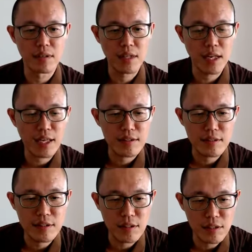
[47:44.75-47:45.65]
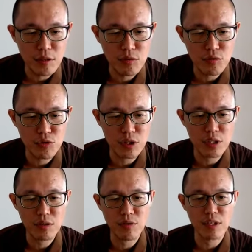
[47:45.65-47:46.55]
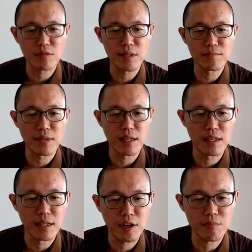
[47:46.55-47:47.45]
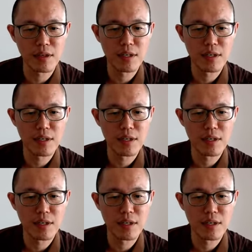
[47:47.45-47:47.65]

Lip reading: Alex, not too sure what you mean by help.